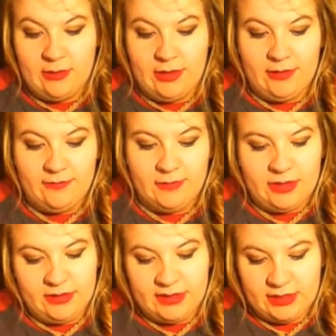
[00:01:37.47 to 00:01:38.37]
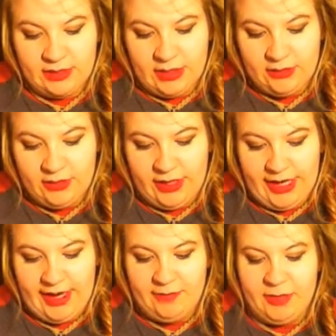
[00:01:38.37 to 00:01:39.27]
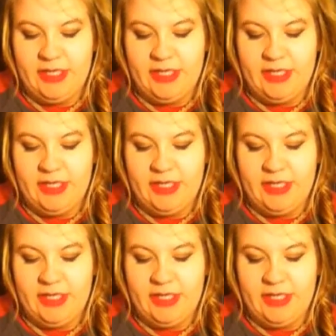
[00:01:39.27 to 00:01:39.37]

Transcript: well, I don't see the color name,